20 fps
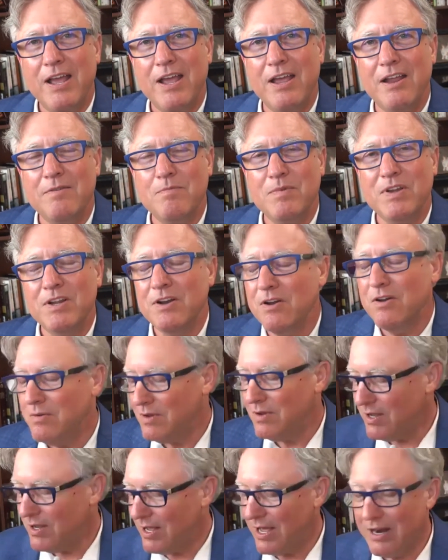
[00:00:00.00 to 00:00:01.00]
And,
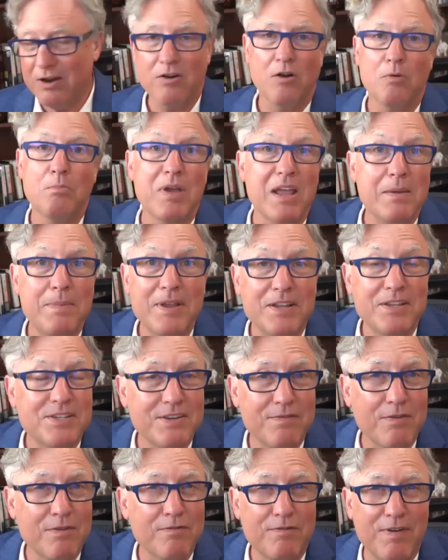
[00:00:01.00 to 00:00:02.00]
I don't know, maybe it's
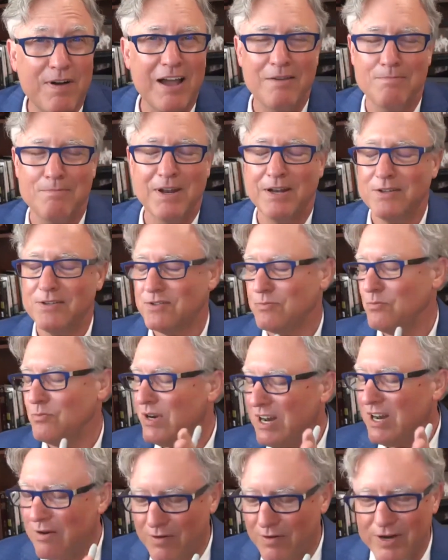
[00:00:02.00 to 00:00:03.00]
even 5 minutes,
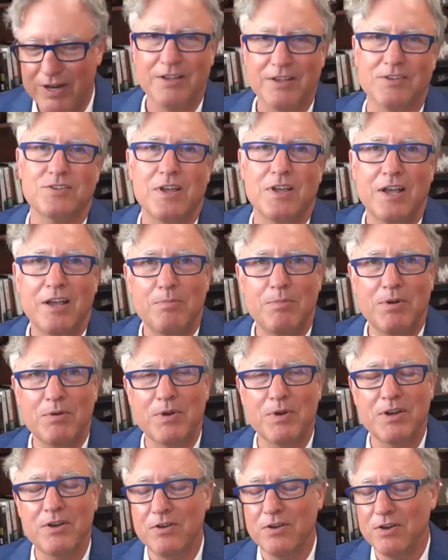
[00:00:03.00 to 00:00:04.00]
whatever it is, but
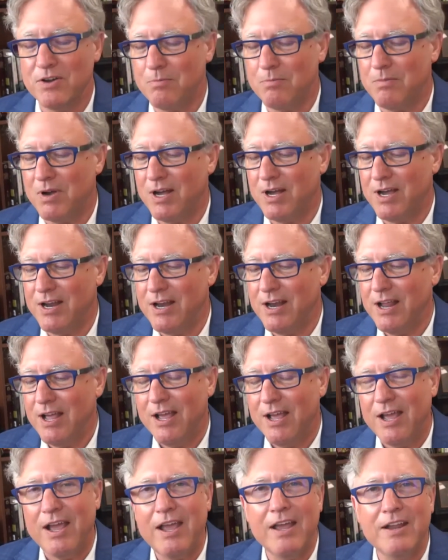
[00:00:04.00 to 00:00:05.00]
renew your mind
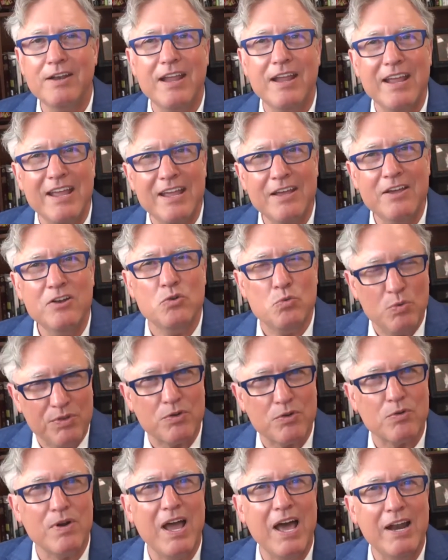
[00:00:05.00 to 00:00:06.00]
and end
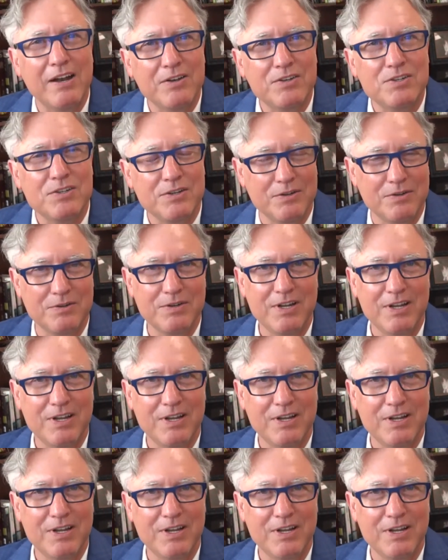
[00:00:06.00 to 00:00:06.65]
with gratitude.